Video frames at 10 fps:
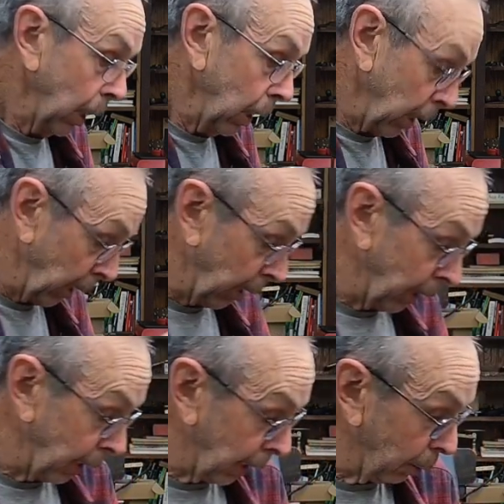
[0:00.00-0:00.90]
and then
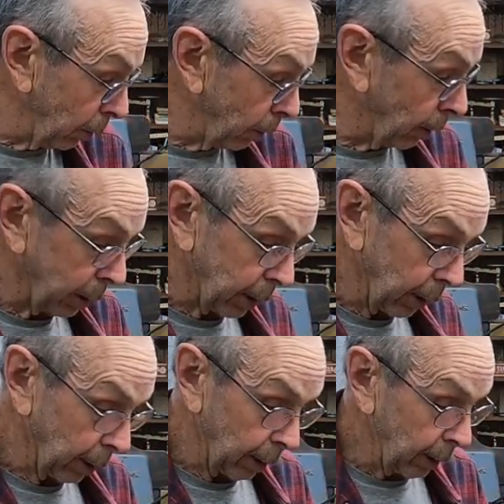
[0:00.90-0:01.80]
I will start
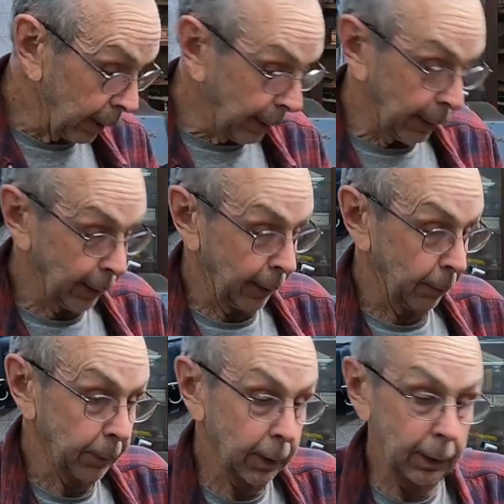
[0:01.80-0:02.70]
cleaning on them,
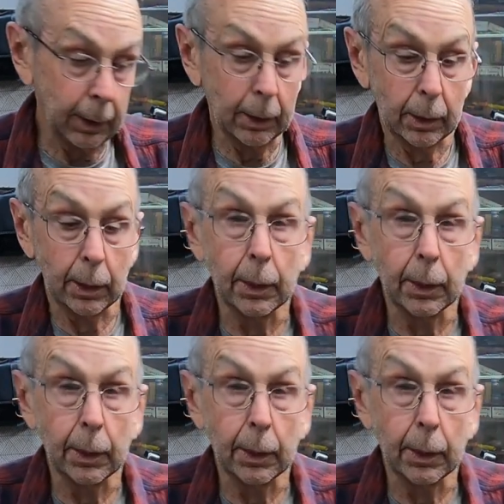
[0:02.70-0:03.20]
because you can see